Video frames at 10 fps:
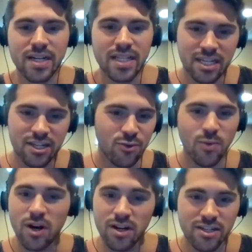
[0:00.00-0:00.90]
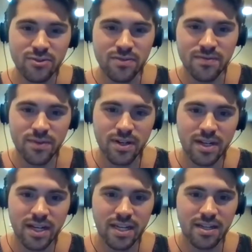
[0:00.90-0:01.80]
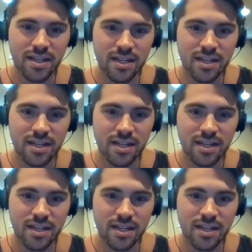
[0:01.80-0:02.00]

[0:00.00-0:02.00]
anything you don't want to use it for. And